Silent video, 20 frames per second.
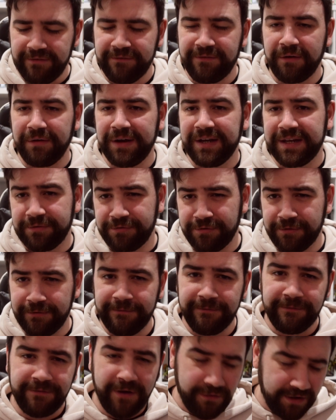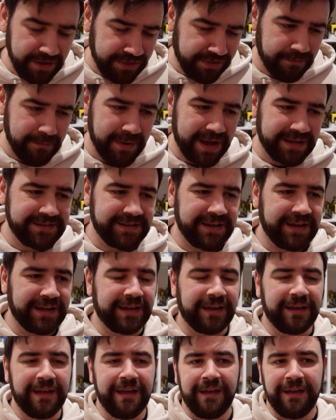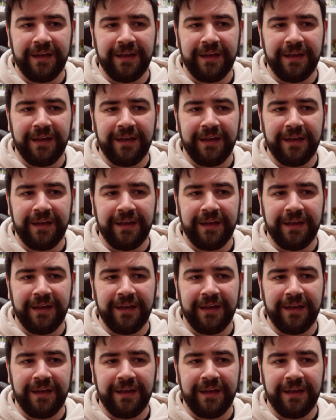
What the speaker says: very different, very thematic